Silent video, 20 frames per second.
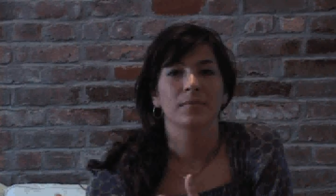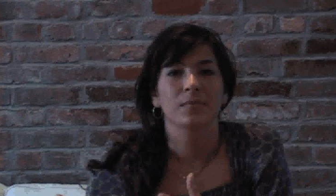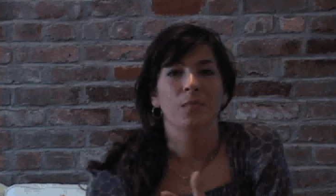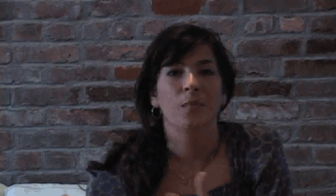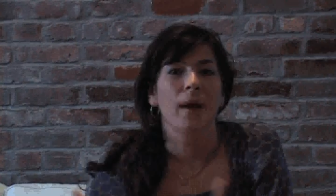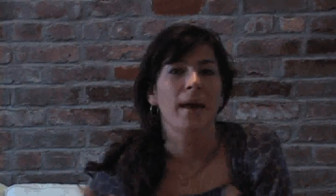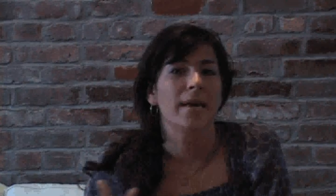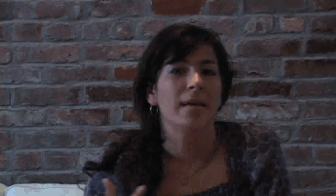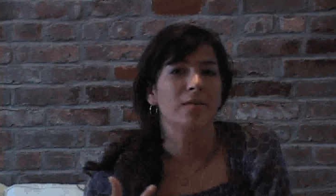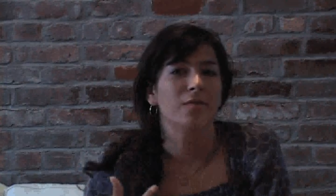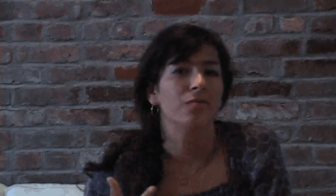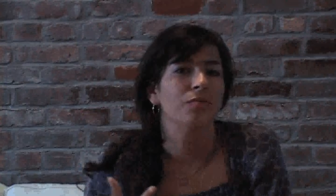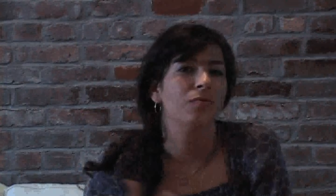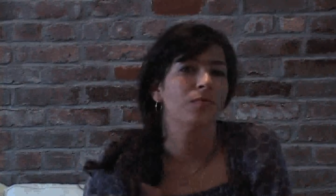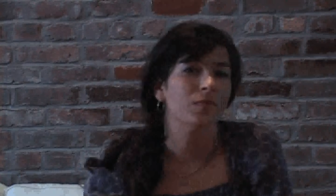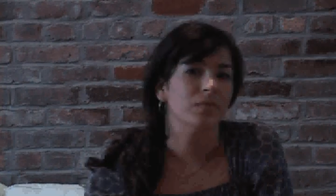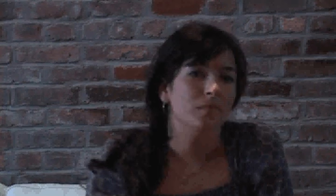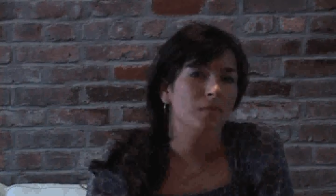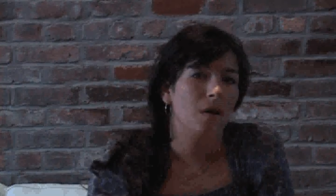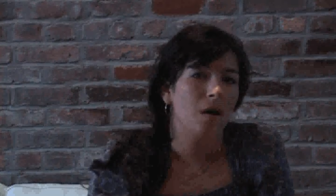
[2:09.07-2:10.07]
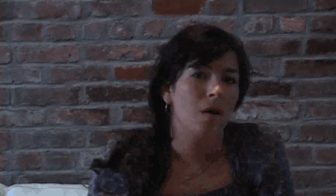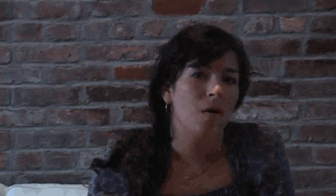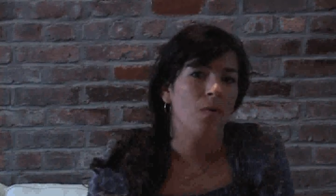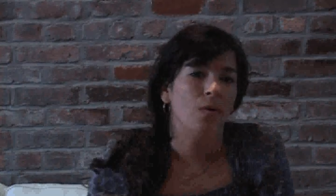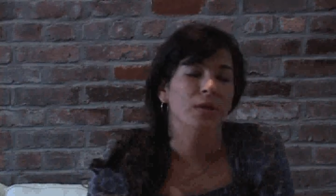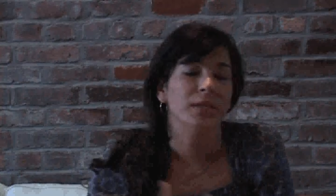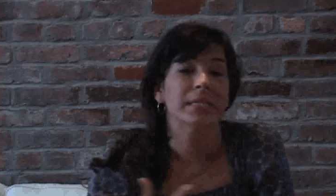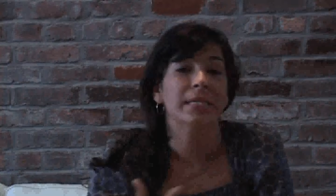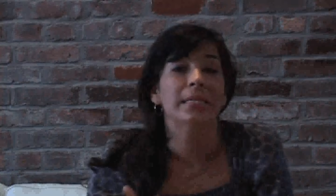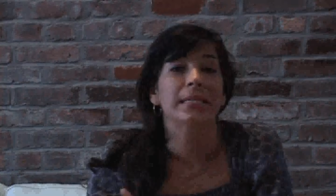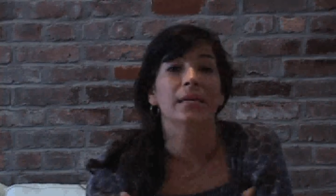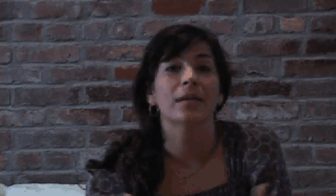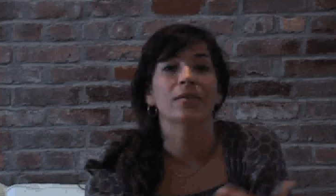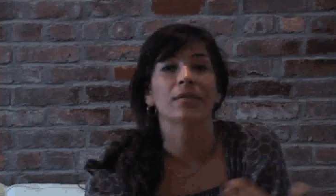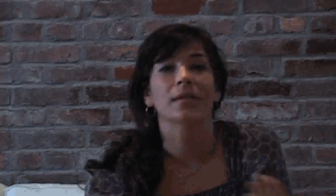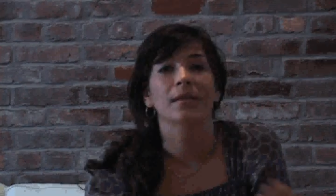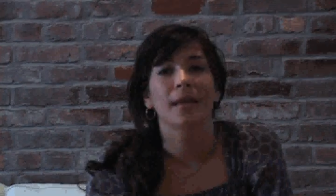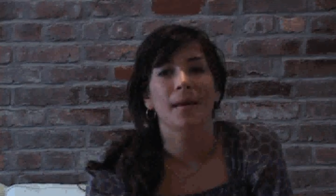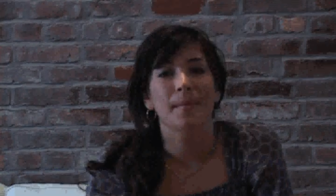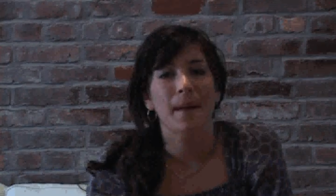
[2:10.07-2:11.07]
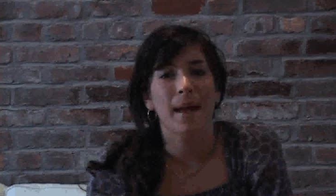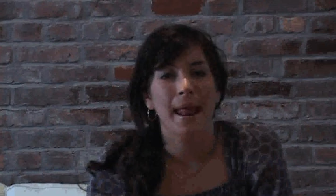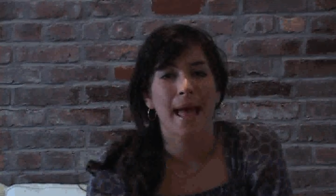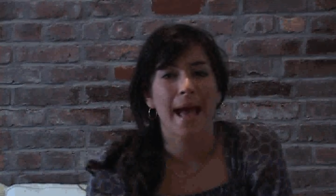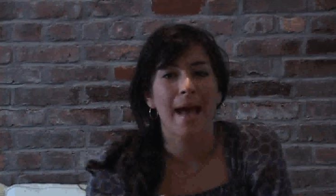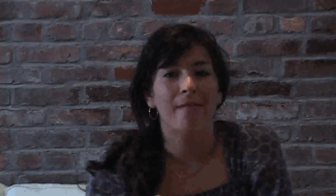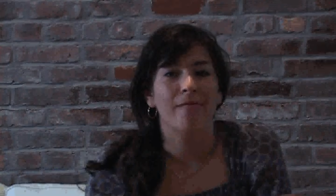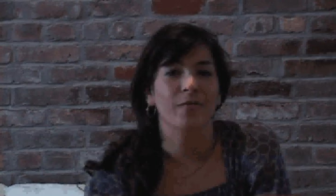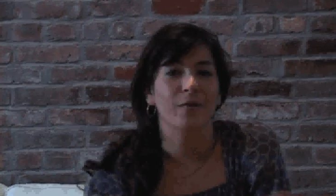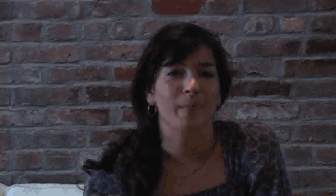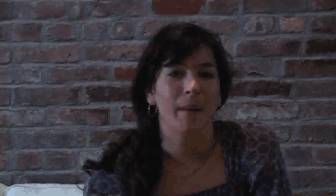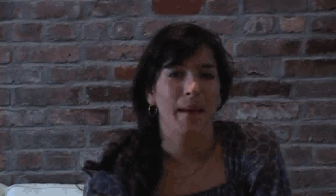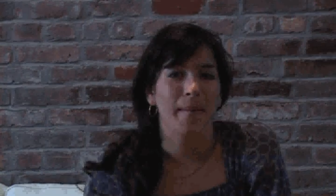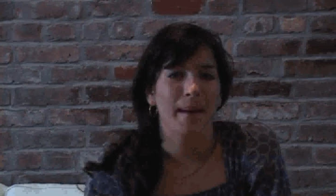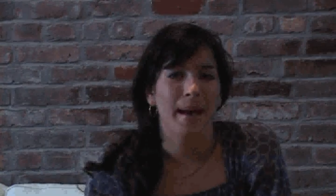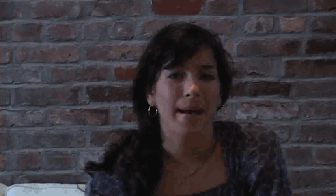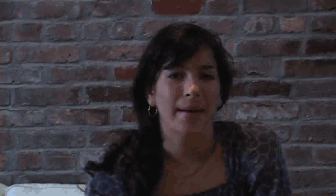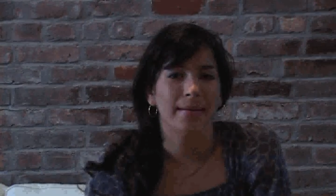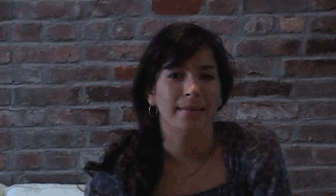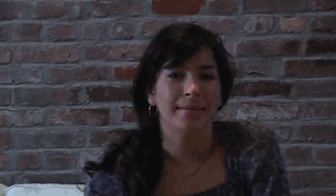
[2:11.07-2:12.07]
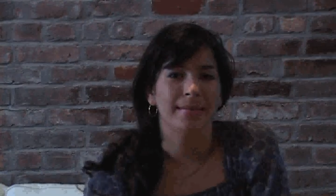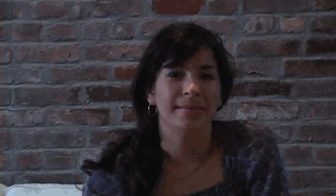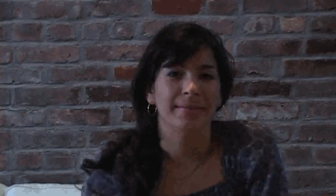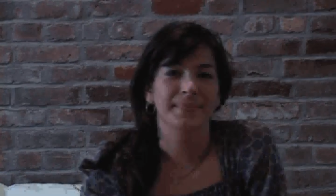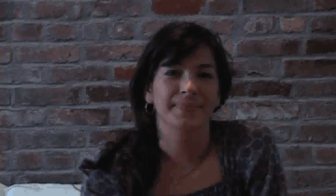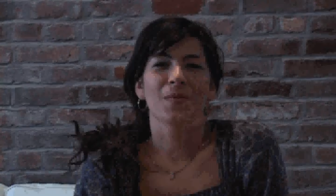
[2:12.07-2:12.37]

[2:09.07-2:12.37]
ways or details that they might have for my bags.